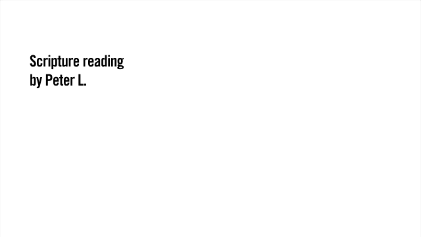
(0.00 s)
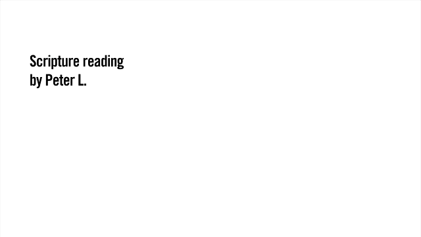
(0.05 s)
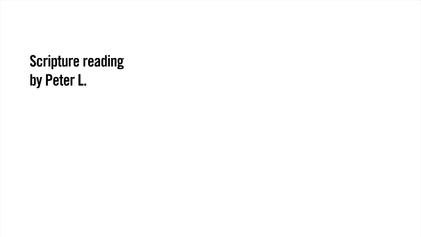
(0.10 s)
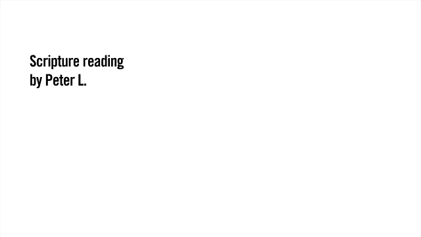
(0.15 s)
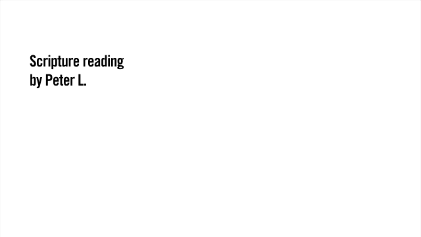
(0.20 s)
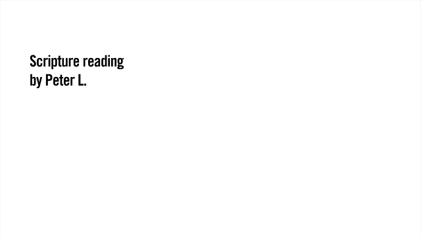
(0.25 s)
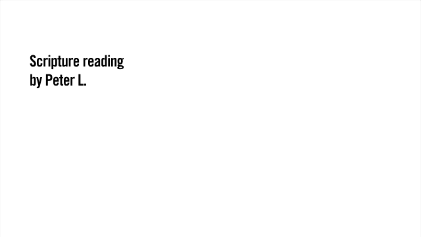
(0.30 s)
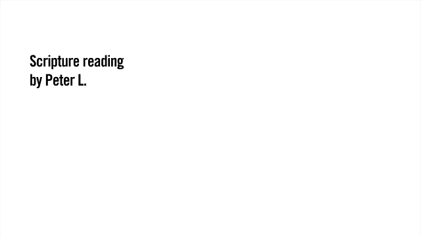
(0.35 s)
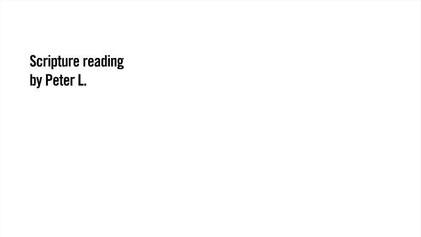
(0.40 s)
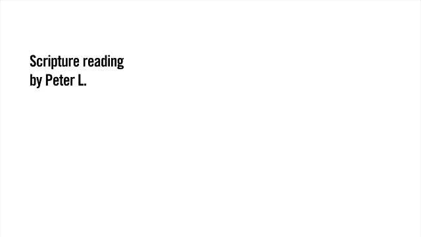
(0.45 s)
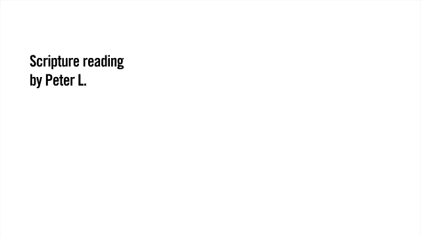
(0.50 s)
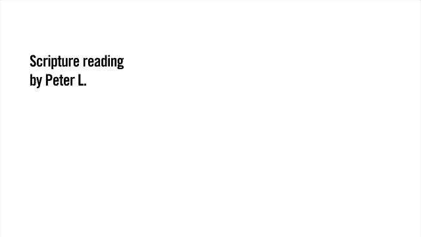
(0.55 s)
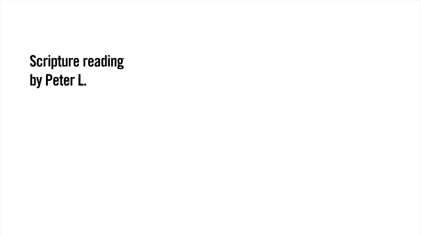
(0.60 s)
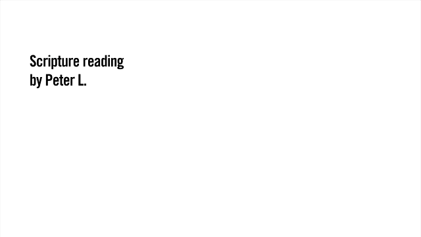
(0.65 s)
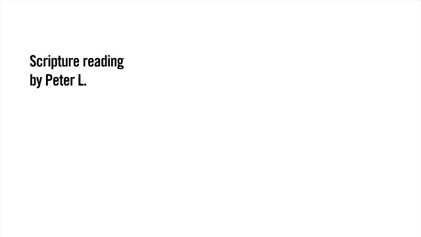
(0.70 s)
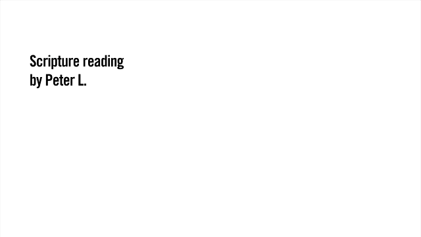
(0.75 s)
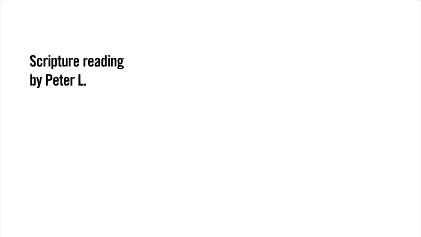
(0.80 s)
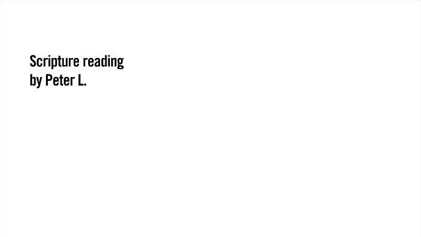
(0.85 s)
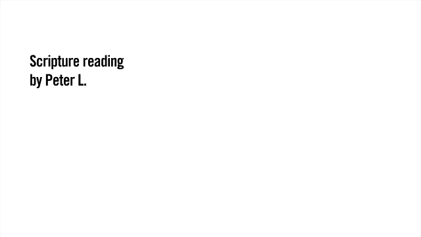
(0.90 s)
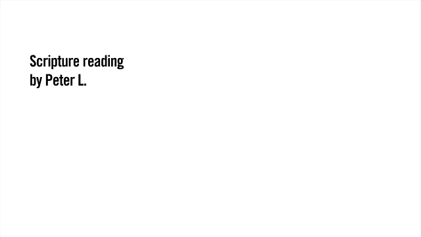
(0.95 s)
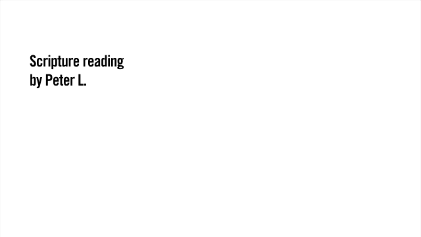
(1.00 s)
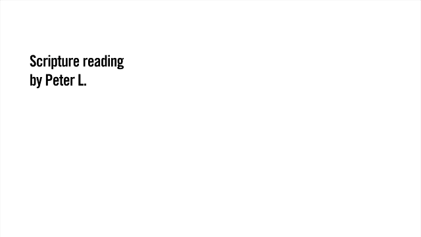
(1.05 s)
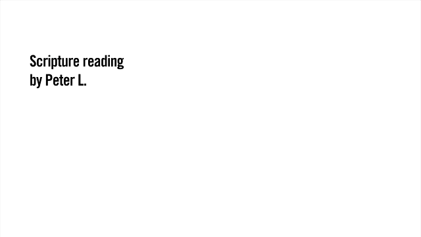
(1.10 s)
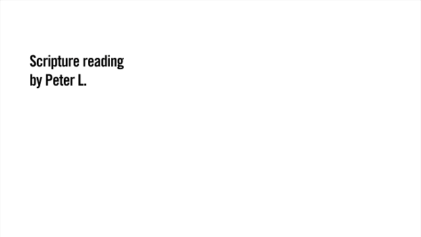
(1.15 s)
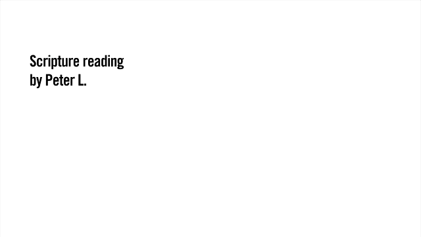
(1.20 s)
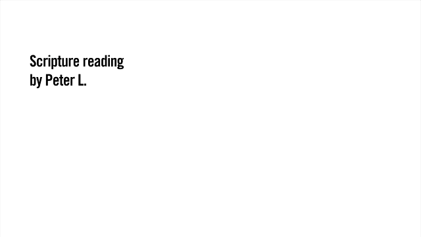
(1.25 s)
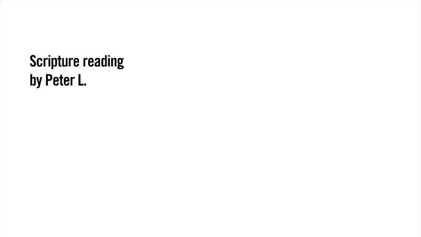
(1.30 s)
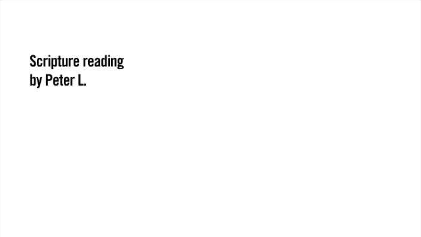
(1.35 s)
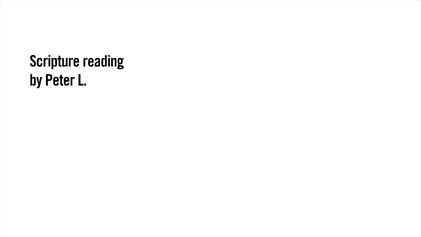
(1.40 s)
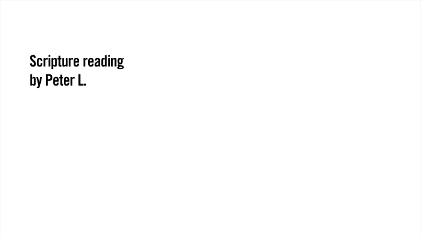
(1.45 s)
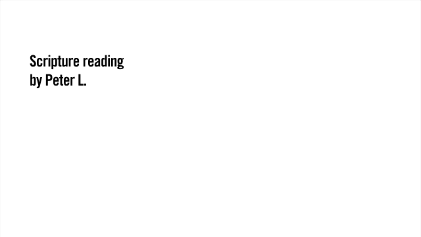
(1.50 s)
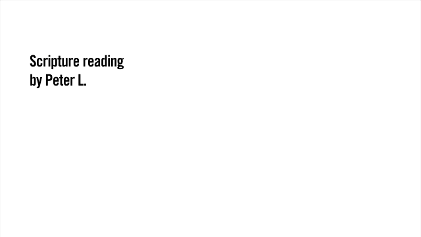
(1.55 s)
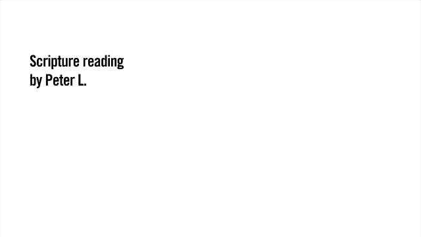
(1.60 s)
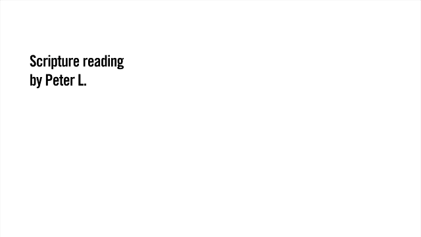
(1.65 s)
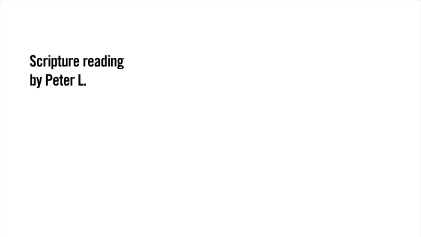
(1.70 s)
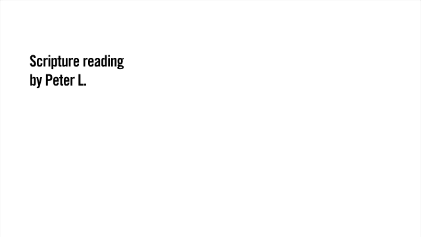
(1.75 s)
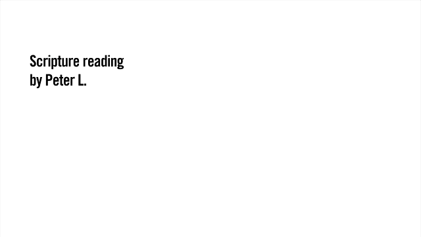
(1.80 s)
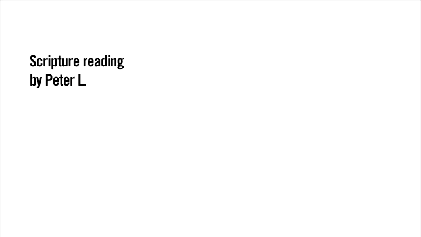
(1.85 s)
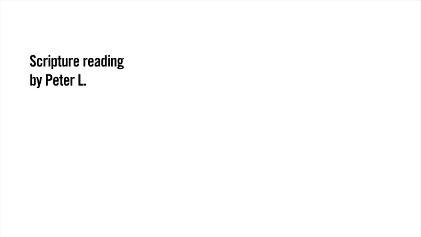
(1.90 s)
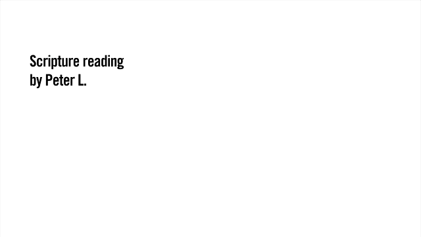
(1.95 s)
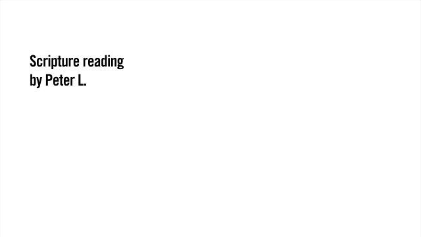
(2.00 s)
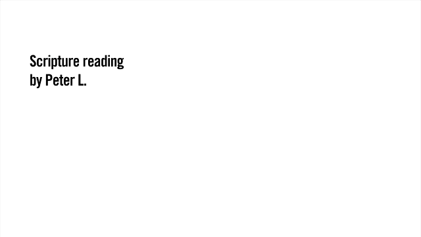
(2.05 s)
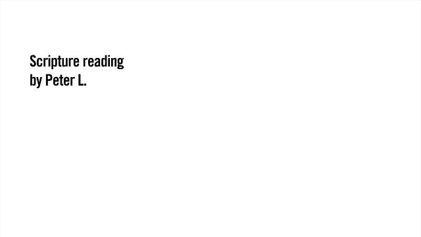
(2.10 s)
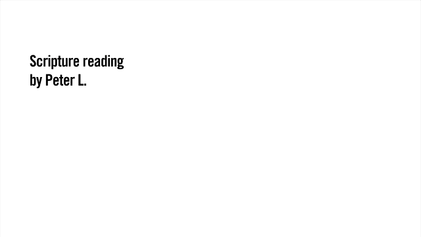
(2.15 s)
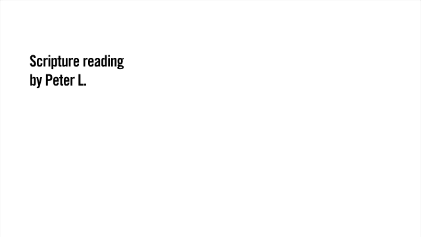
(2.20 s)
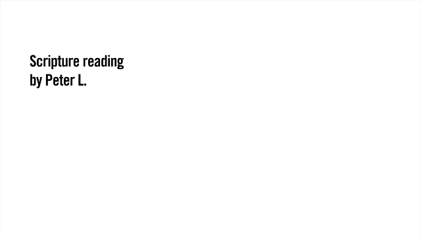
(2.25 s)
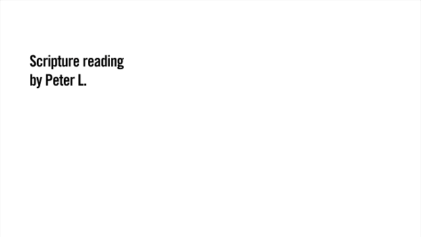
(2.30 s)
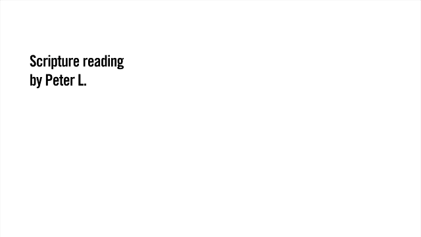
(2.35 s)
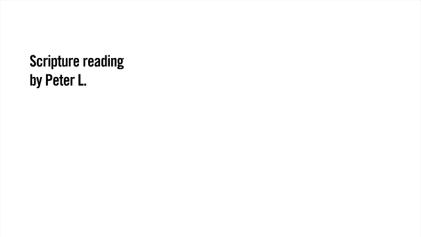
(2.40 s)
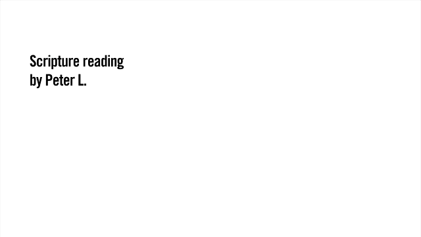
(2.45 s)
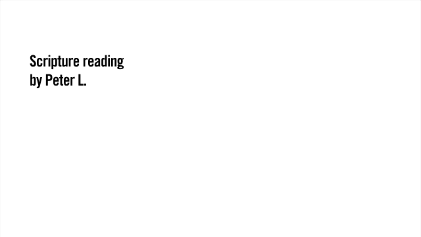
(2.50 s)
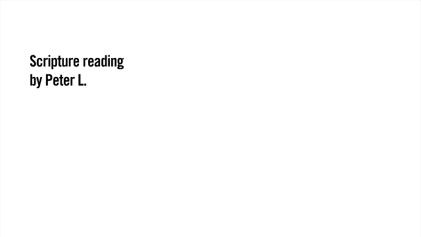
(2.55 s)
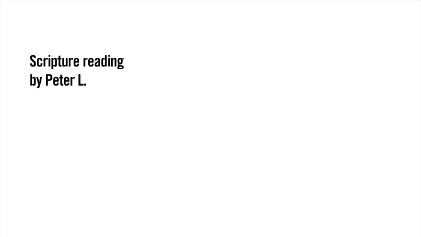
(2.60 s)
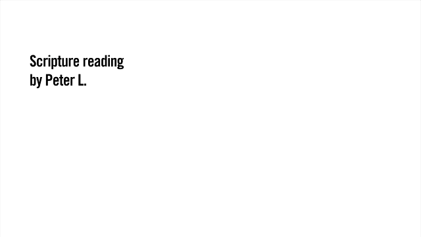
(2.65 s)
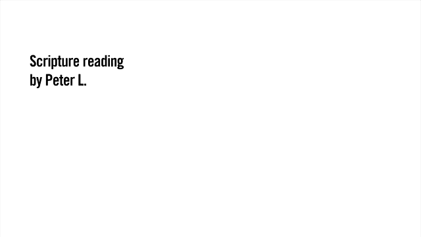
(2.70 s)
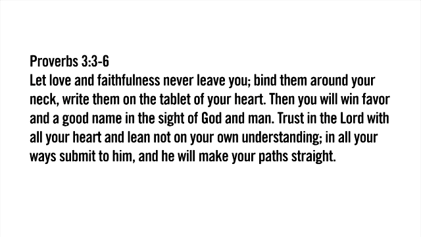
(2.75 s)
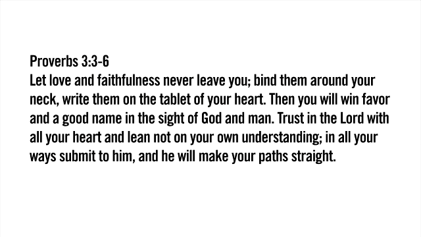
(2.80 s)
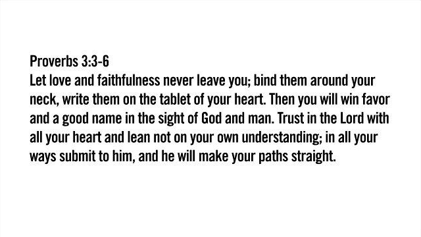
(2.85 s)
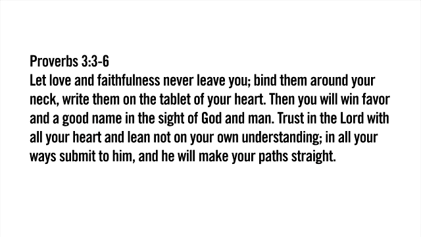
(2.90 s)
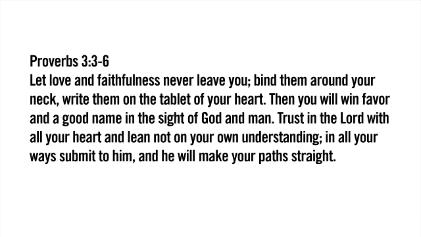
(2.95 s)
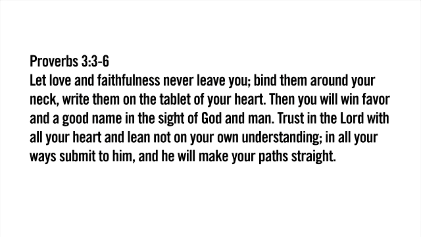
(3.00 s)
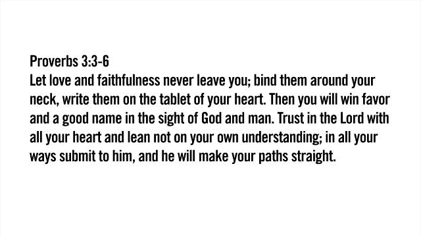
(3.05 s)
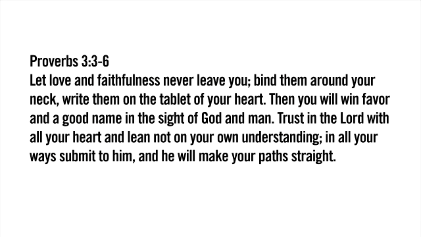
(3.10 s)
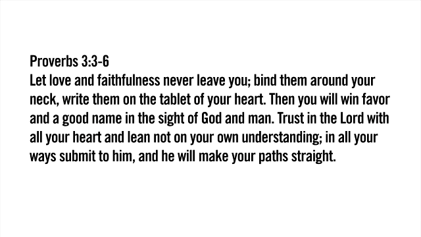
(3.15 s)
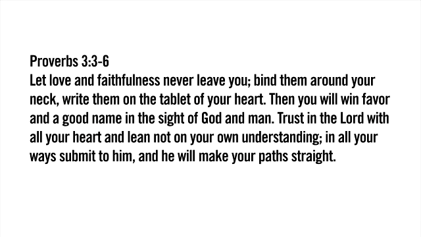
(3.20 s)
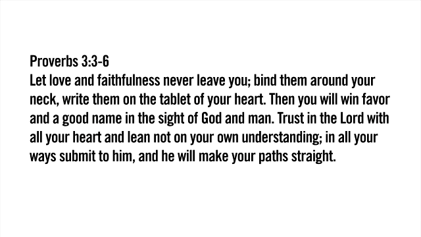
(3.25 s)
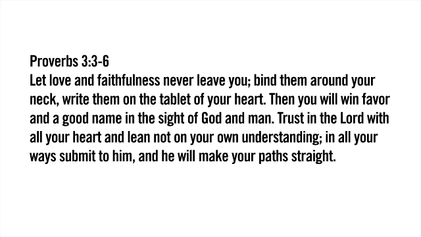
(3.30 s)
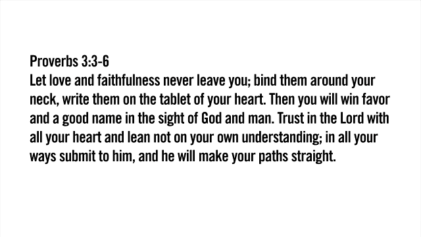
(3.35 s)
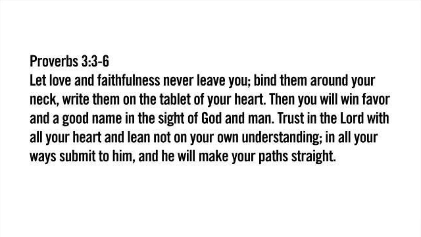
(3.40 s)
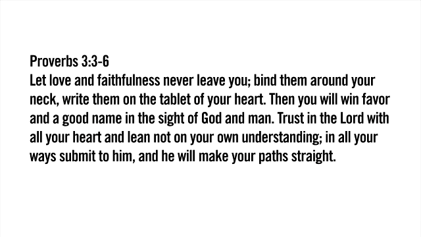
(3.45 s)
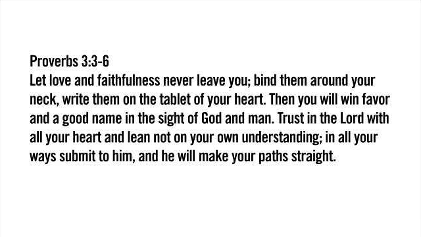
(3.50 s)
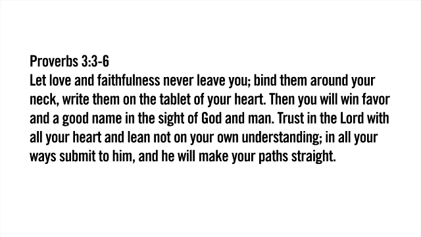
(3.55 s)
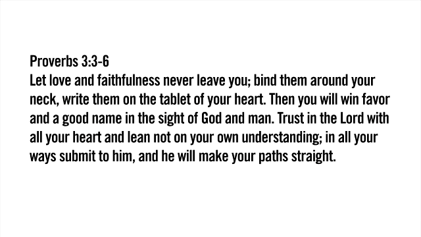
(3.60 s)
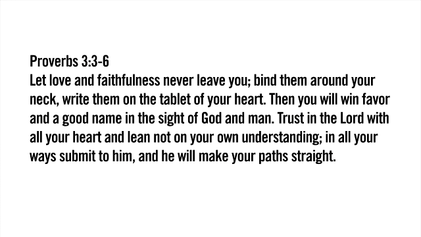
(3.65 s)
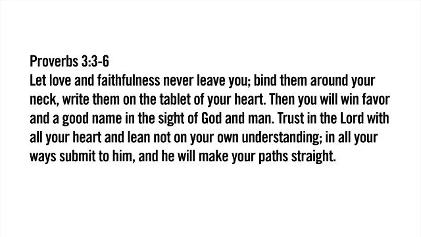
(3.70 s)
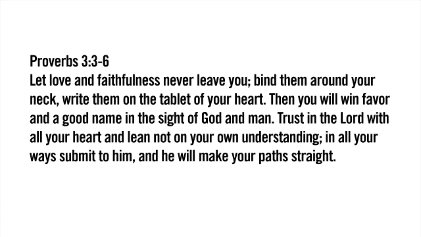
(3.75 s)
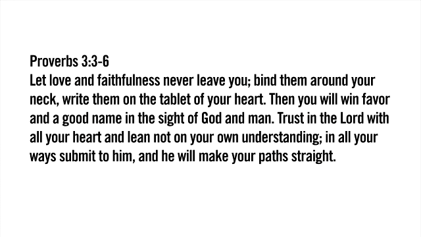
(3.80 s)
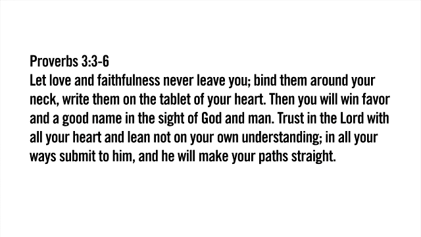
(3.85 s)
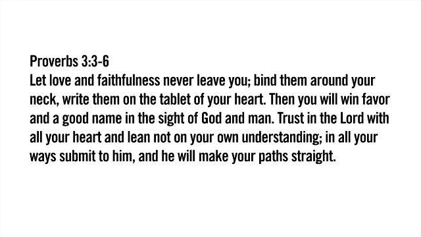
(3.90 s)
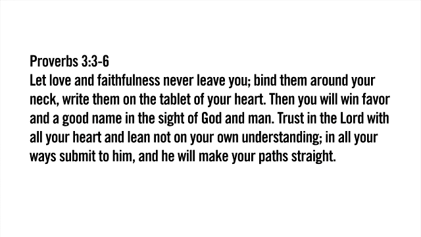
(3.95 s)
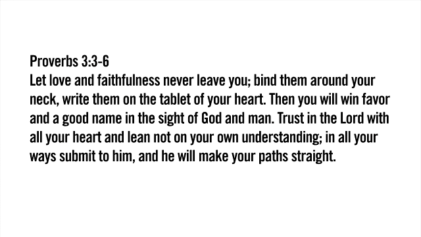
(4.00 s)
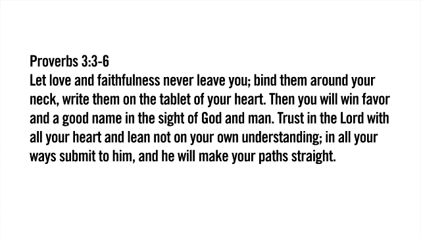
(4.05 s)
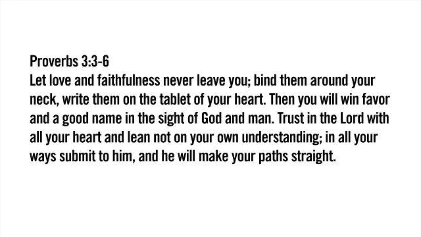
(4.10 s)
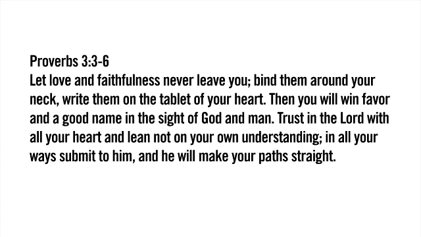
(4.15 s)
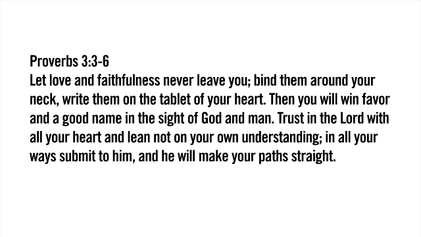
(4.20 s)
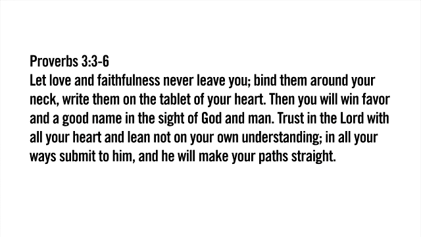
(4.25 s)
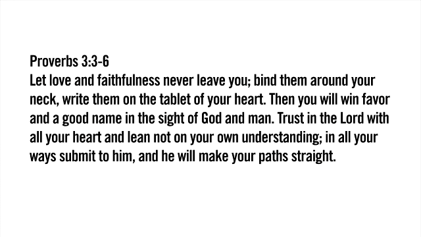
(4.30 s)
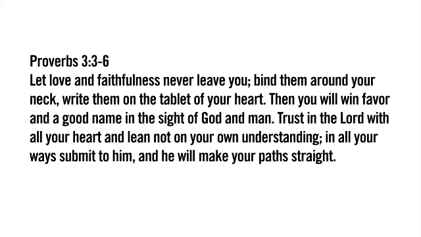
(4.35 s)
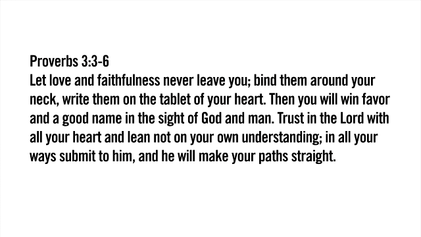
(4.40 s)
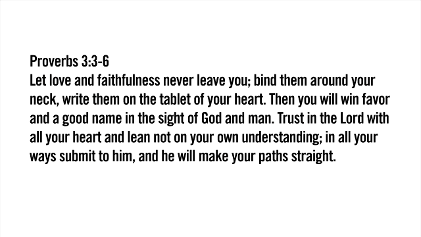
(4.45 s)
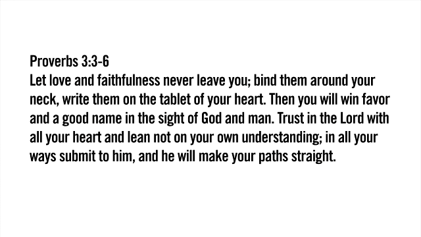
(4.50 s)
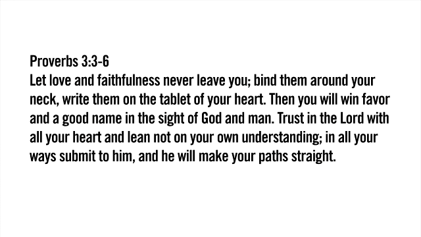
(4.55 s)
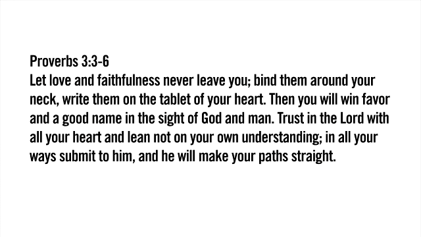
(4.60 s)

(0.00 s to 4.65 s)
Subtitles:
[unreadable: no face in view]